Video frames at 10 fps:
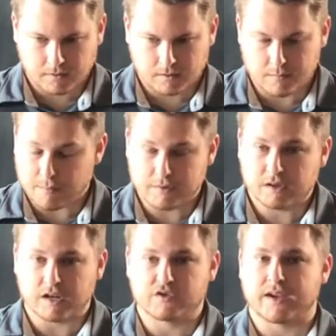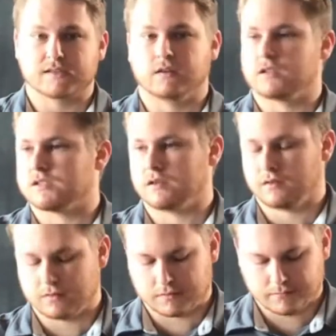maybe you can address their
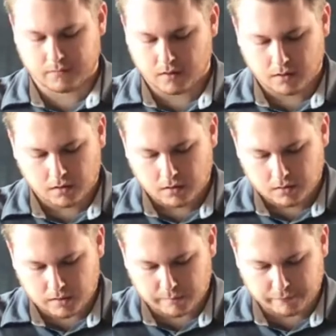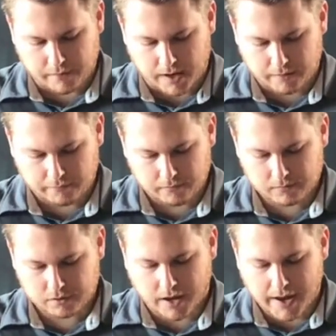concerns. Number five,
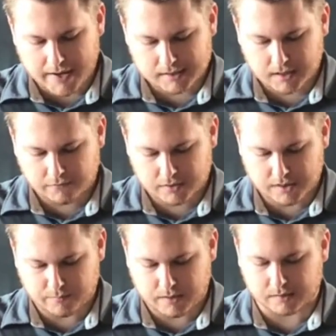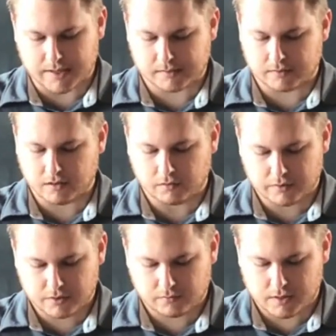try asking for something lesser. Don't
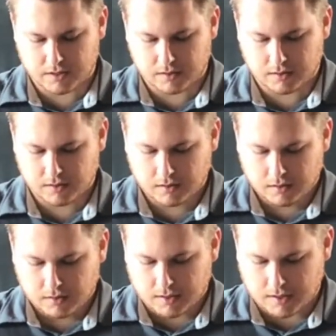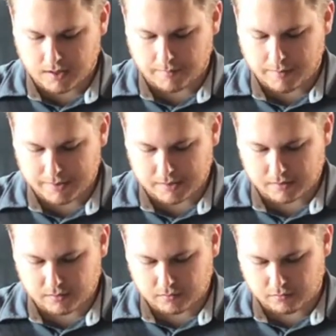retreat.
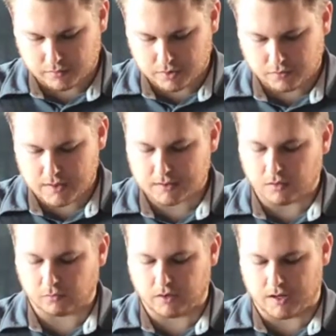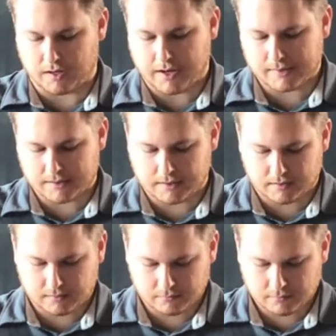Retreat, don't run. As
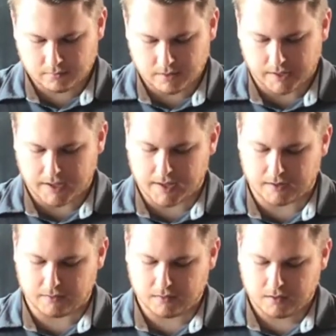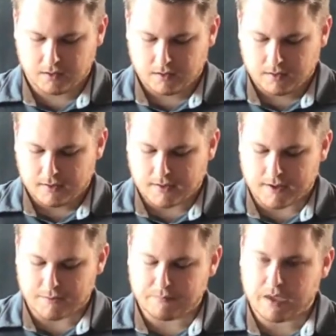in, again,
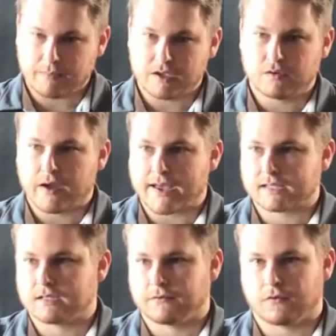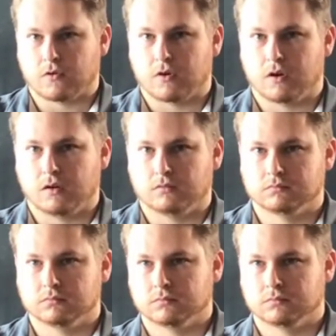maybe you asked for